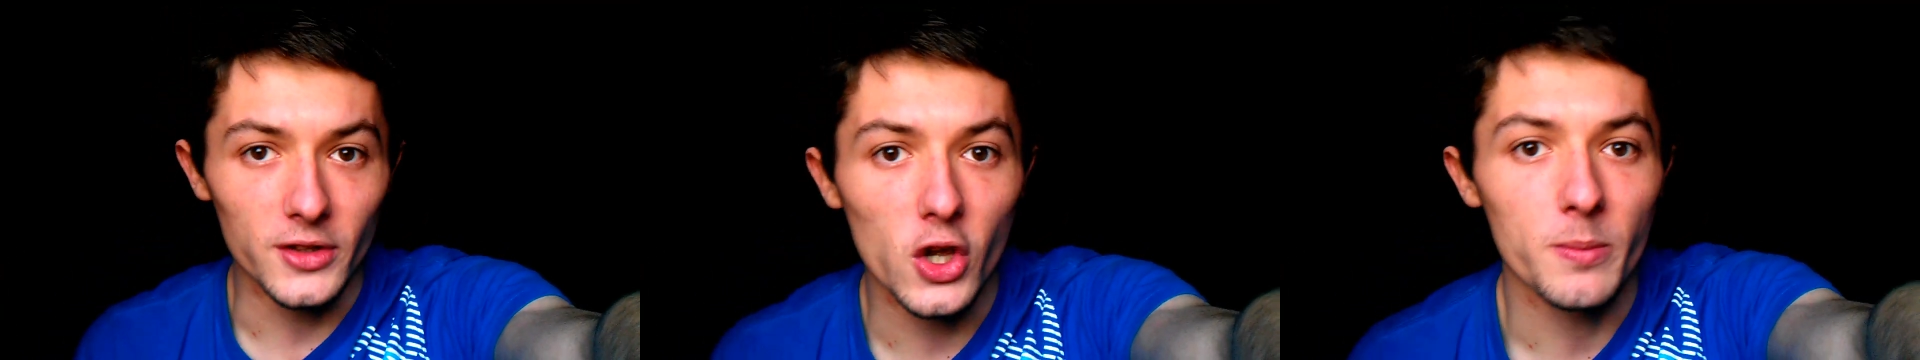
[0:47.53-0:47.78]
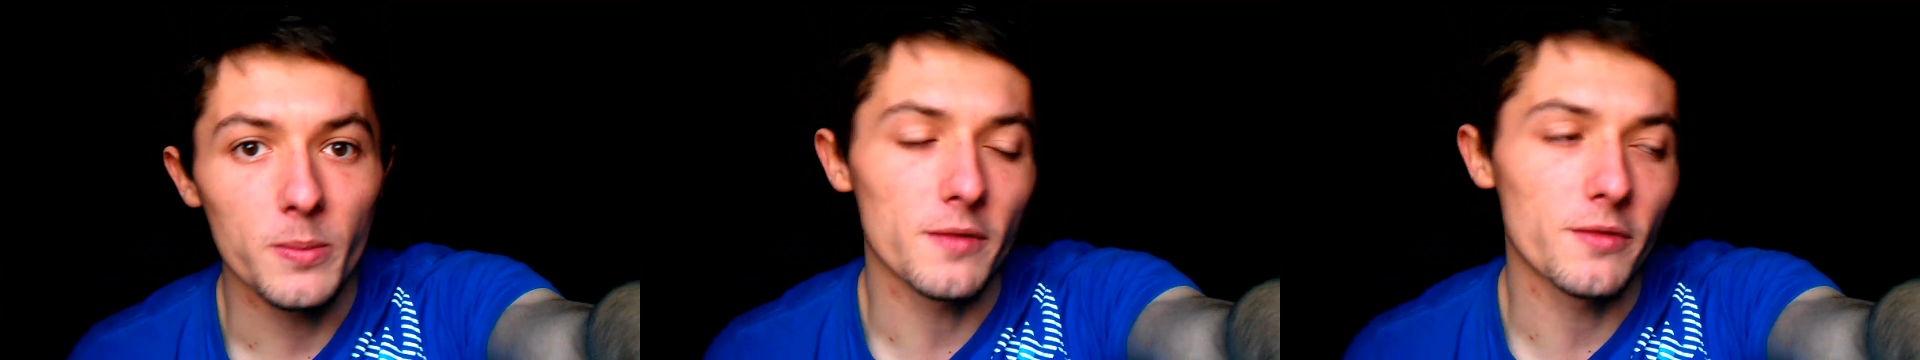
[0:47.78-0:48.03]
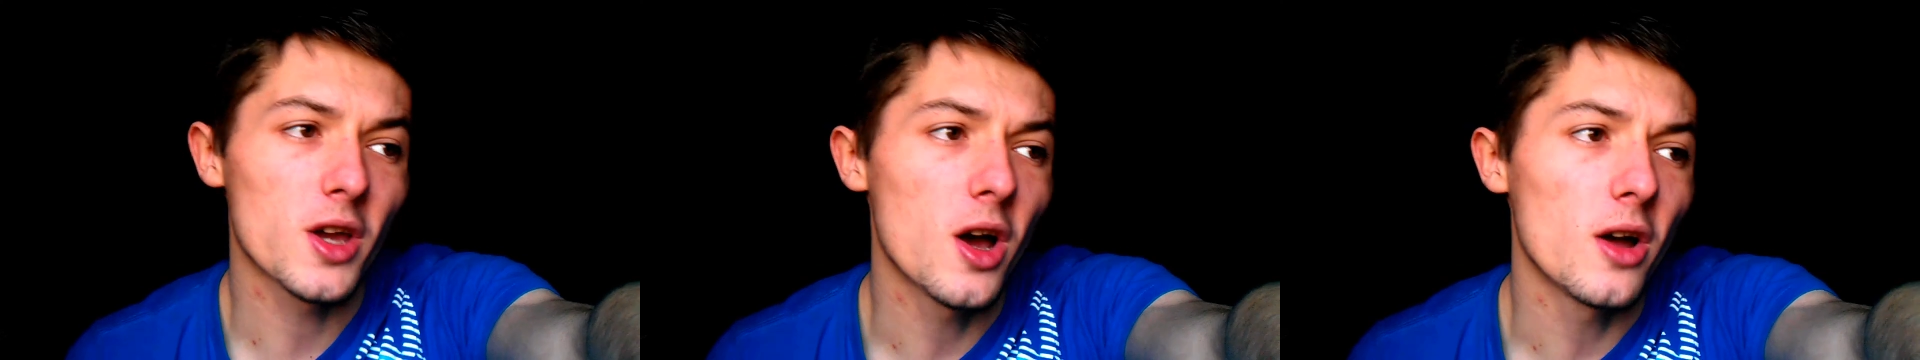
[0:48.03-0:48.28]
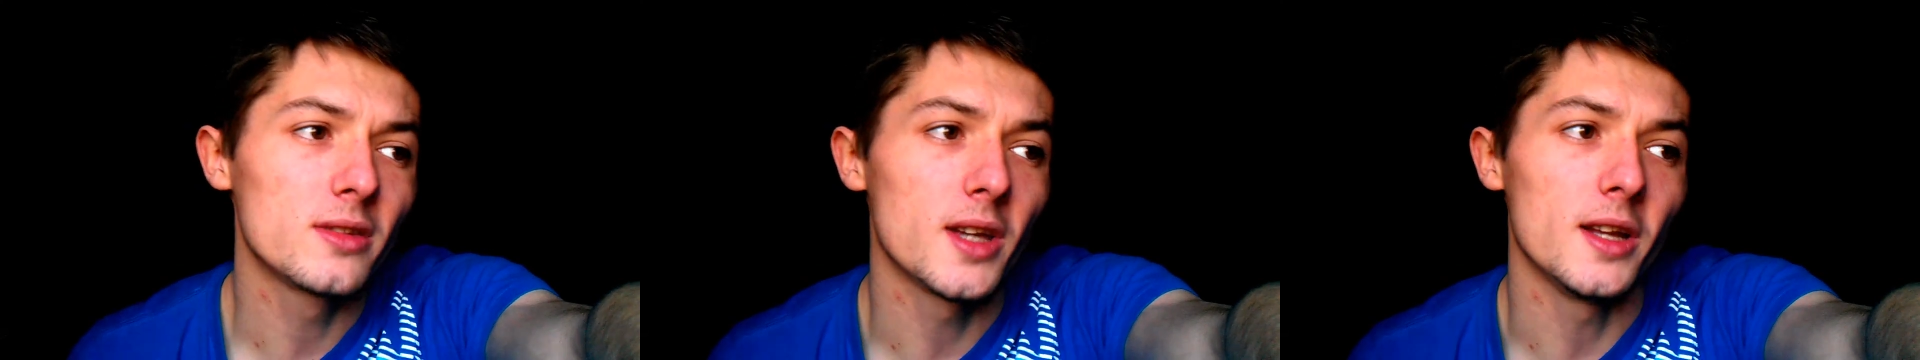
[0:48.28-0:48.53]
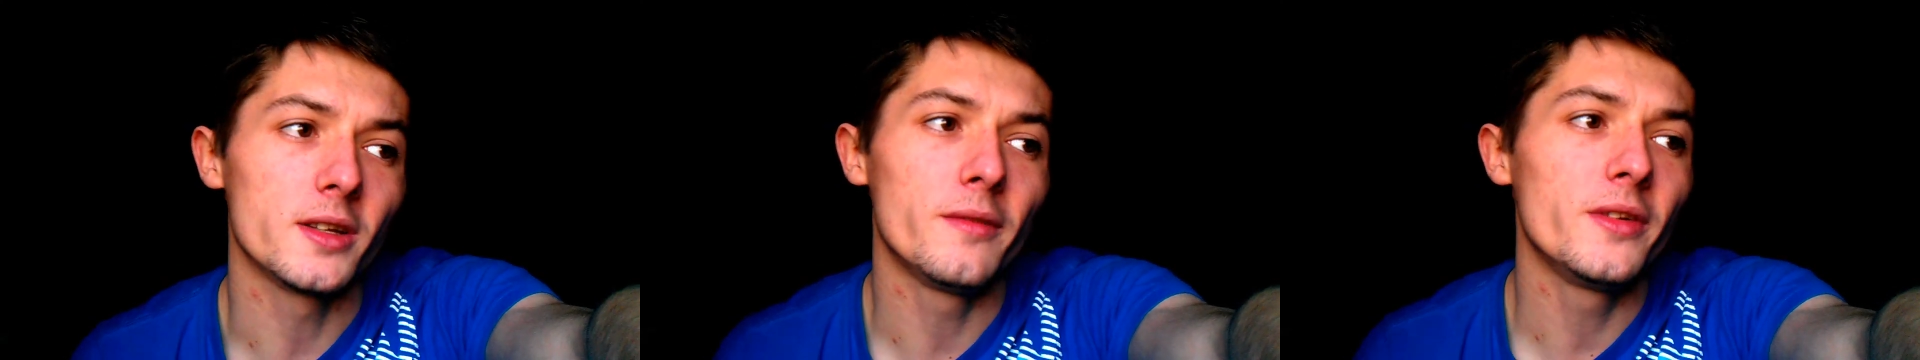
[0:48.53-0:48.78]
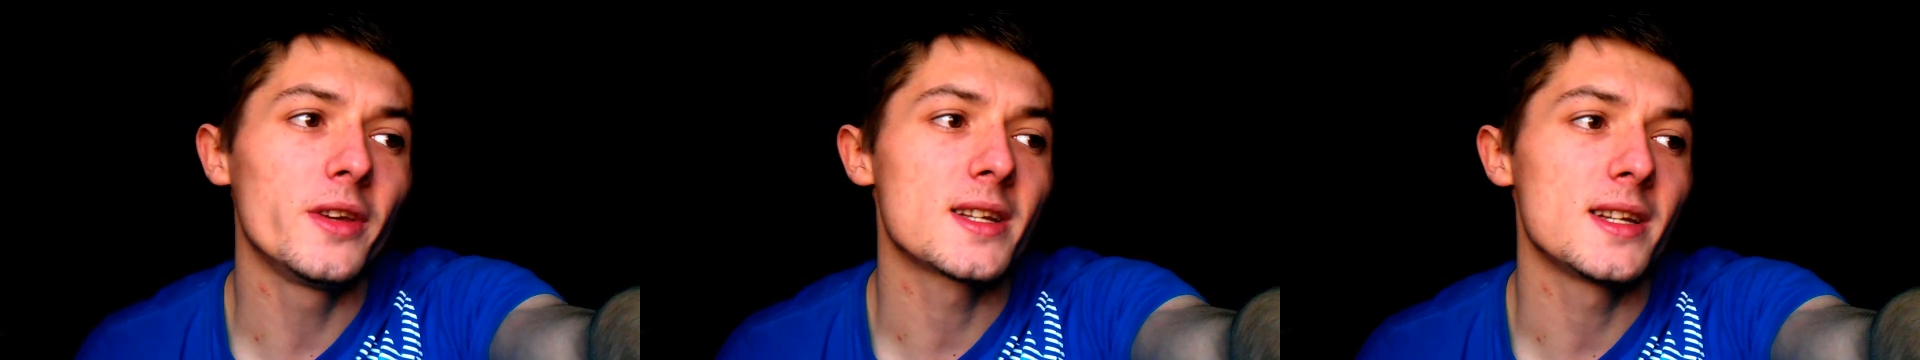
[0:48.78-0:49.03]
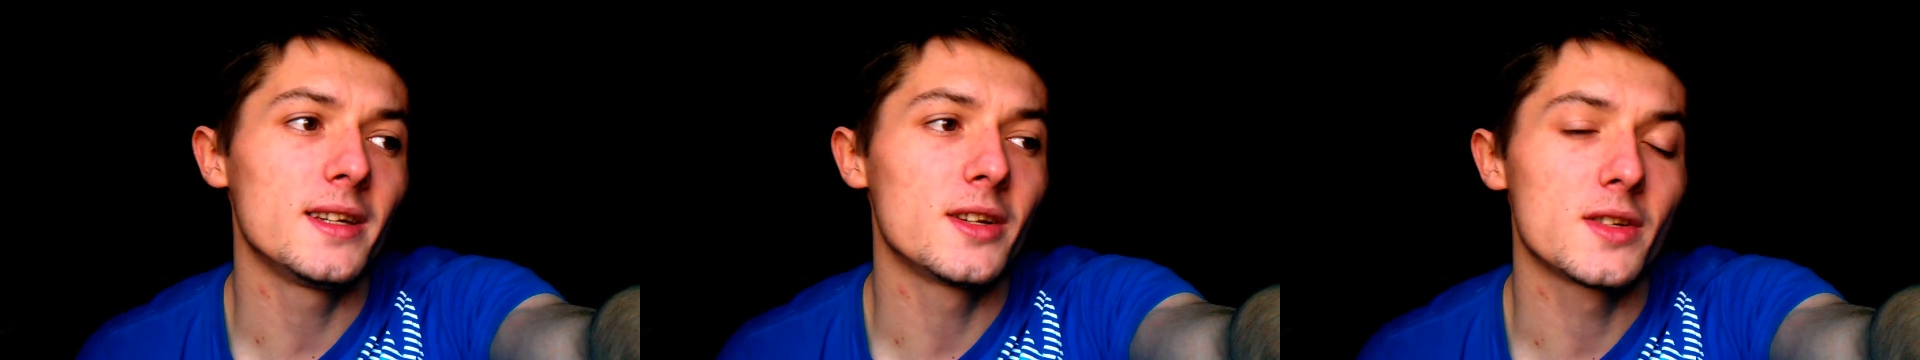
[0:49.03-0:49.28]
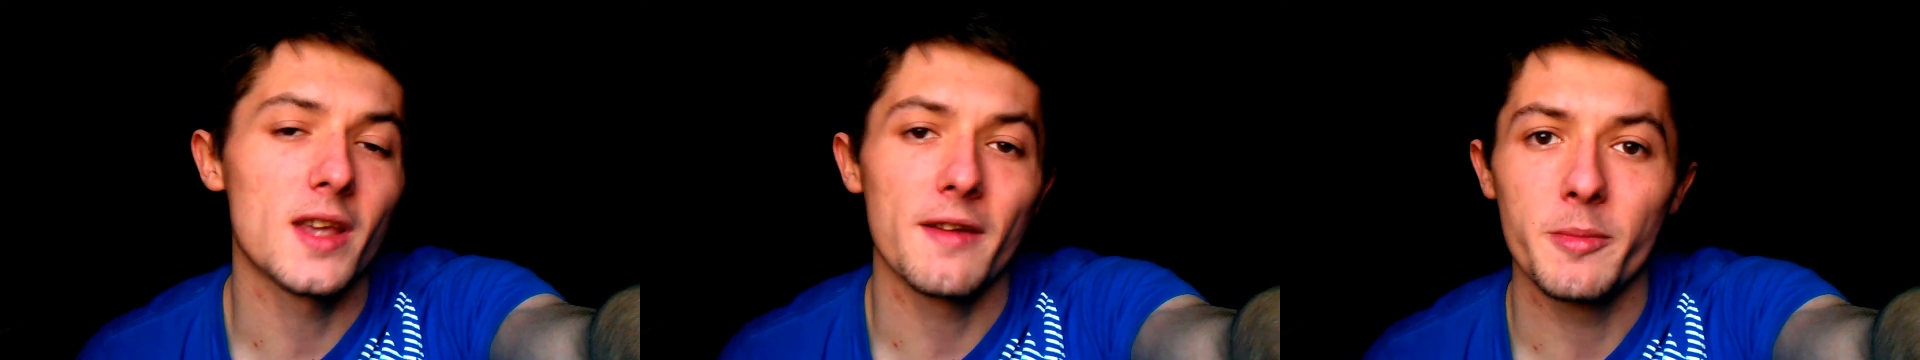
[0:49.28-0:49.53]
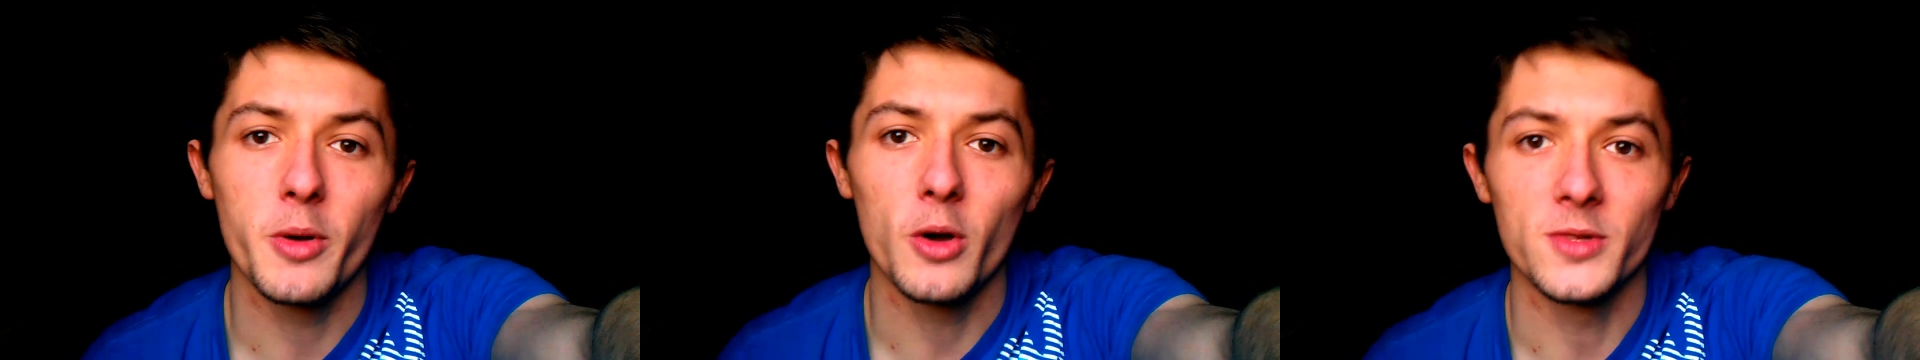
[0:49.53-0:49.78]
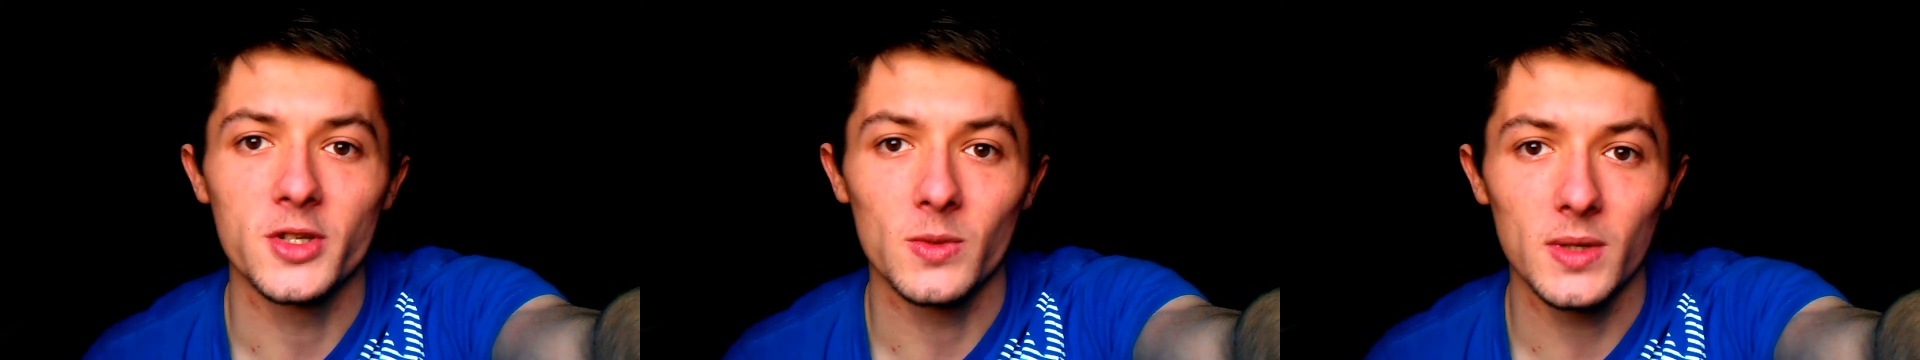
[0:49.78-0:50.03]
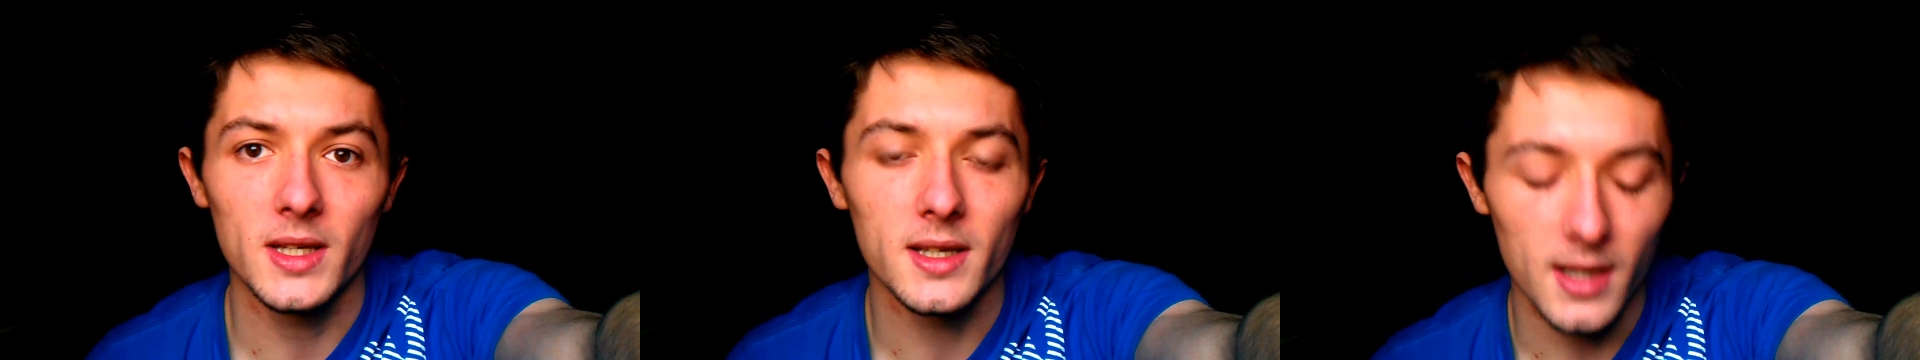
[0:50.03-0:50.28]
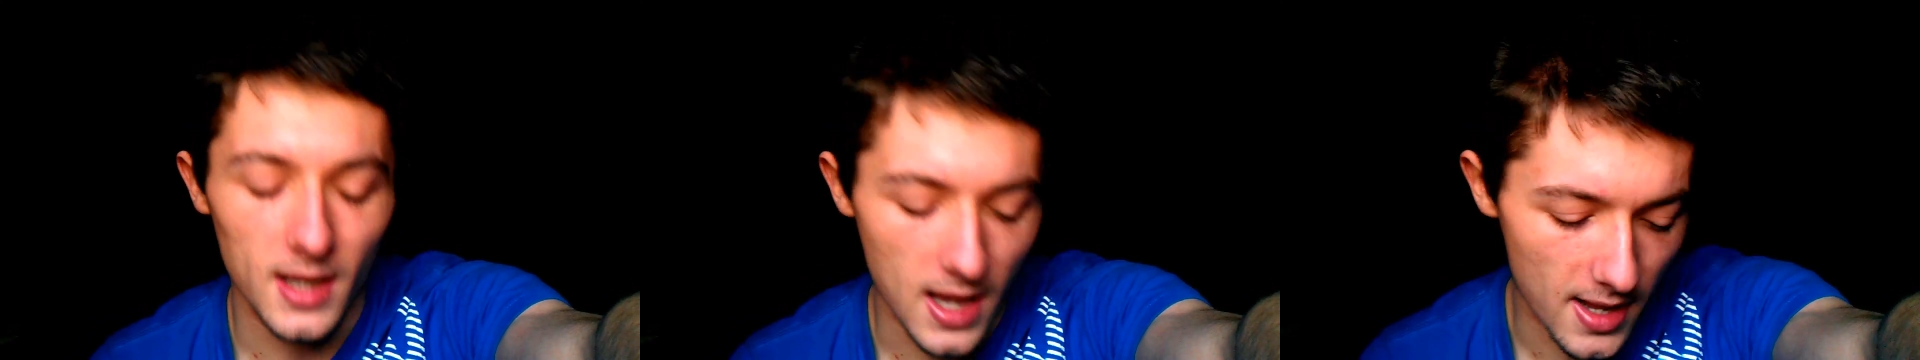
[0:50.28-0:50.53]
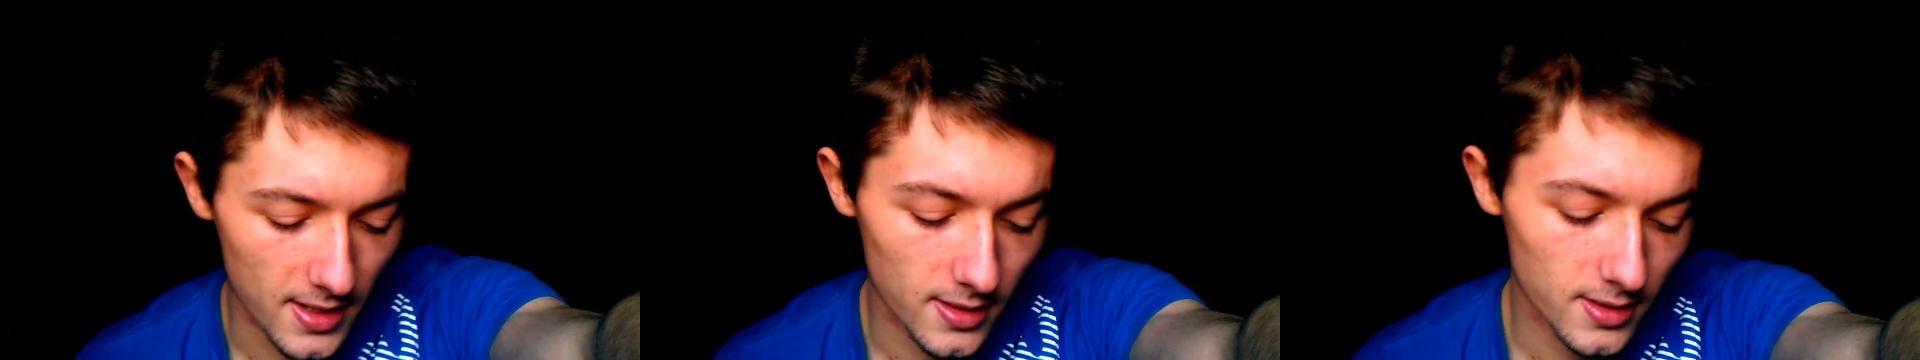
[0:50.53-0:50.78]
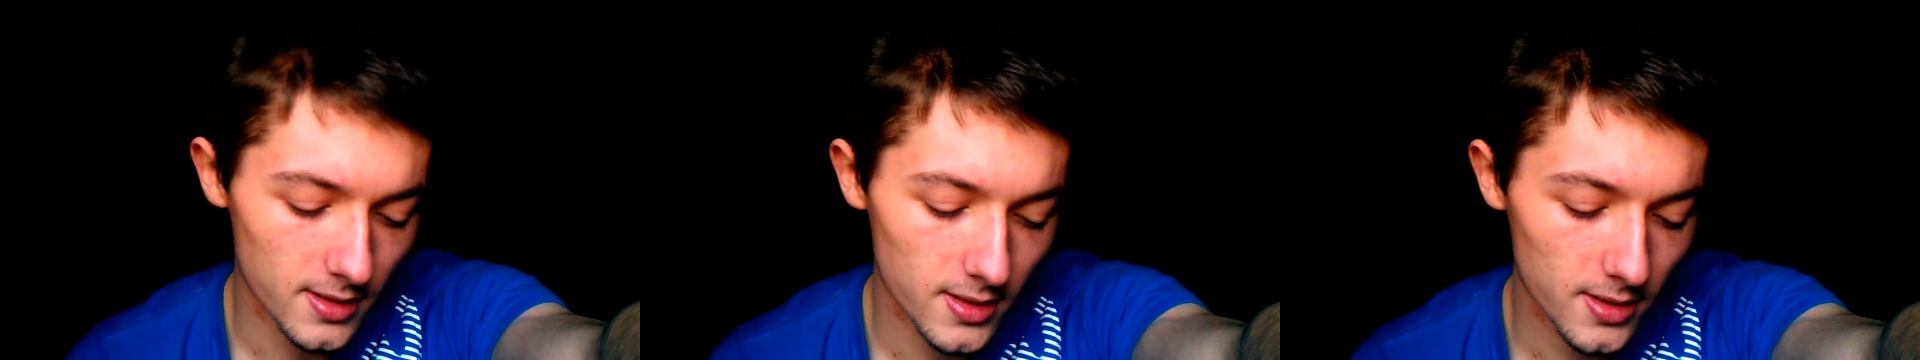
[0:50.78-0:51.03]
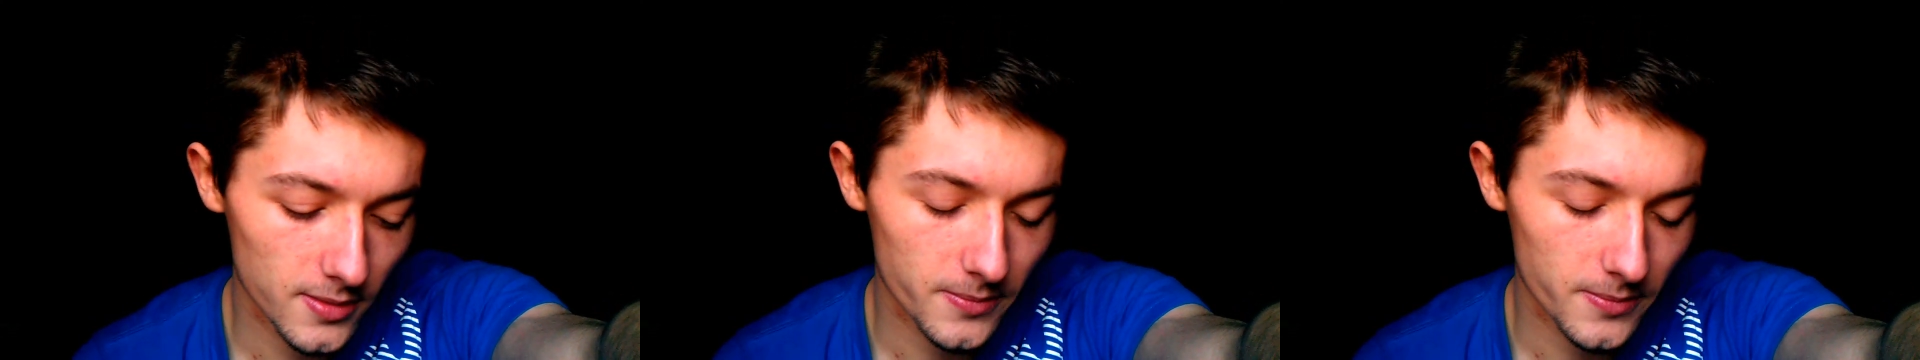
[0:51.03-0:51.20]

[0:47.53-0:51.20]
in terms of the content obviously, because every poem's unique, and